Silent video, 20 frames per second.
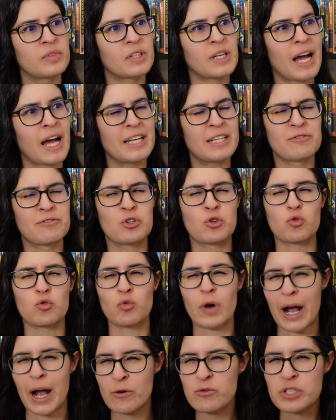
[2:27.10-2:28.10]
Kind of
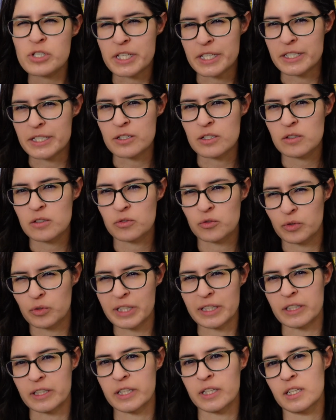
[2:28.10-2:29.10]
grounded,
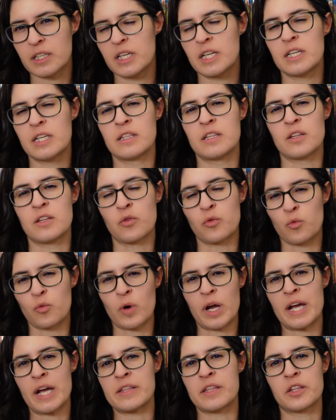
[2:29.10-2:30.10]
really, in the
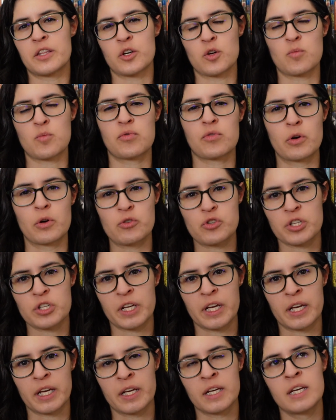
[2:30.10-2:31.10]
way that they're
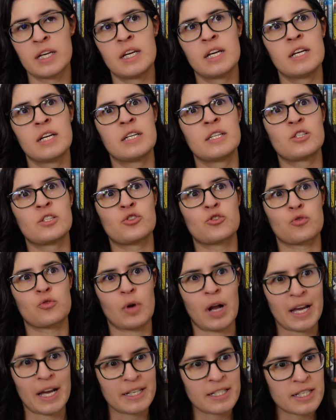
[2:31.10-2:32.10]
approaching
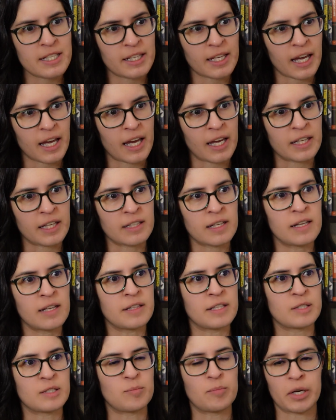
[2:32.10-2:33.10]
trying to gain
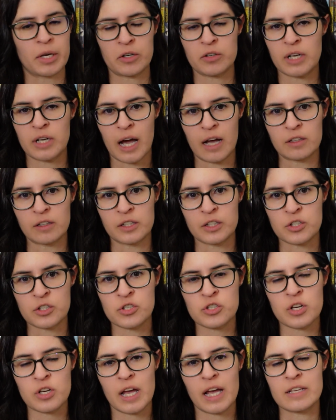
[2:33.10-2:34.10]
this better
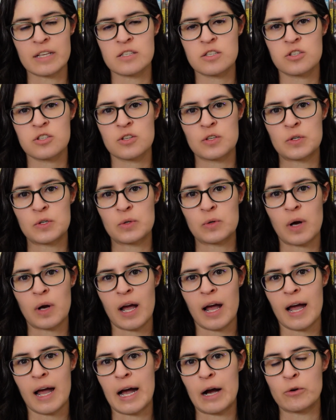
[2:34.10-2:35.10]
knowledge as to
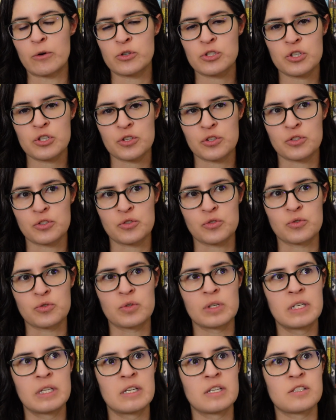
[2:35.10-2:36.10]
how
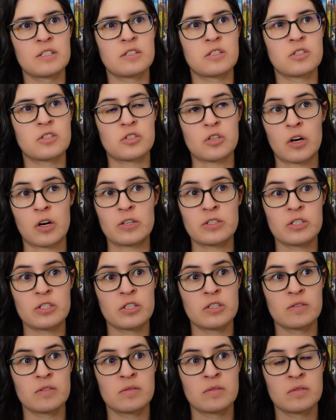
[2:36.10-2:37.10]
to
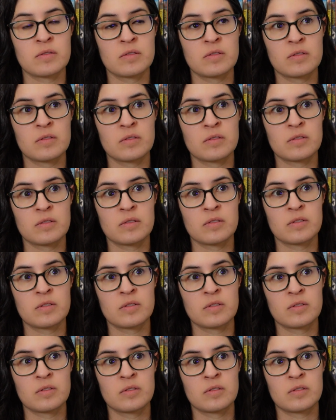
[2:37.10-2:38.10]
start
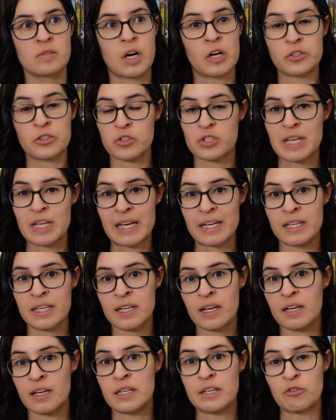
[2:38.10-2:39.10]

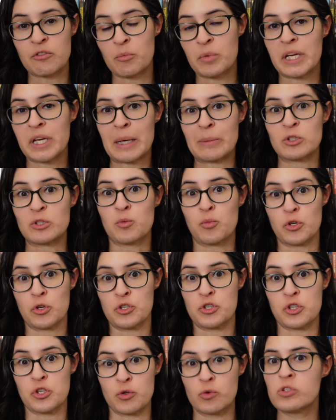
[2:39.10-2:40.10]
understanding and even being able to
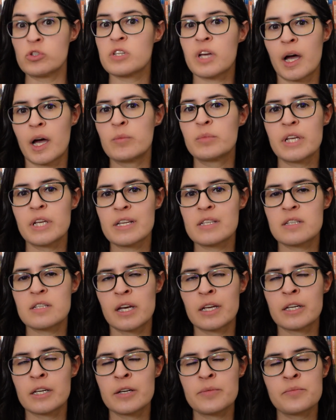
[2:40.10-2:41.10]
produce complex
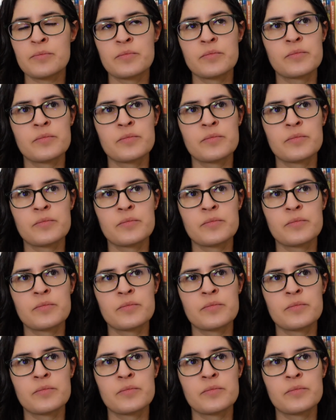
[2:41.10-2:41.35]
data.